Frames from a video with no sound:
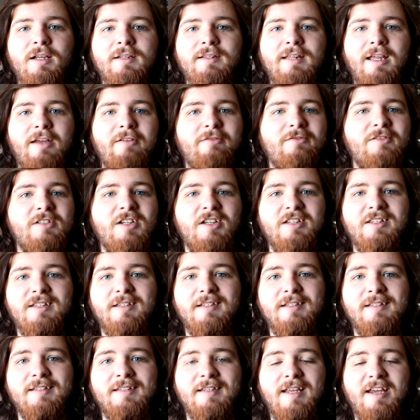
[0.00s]
They've done
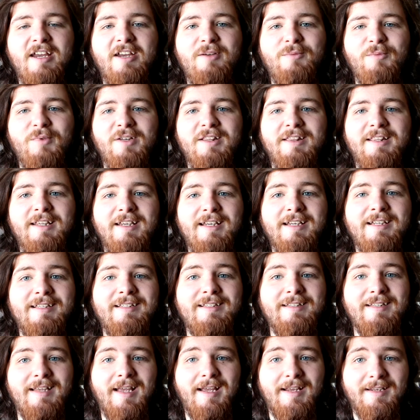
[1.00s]
the same with
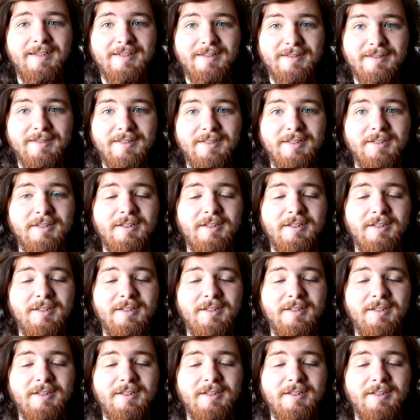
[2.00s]
this, and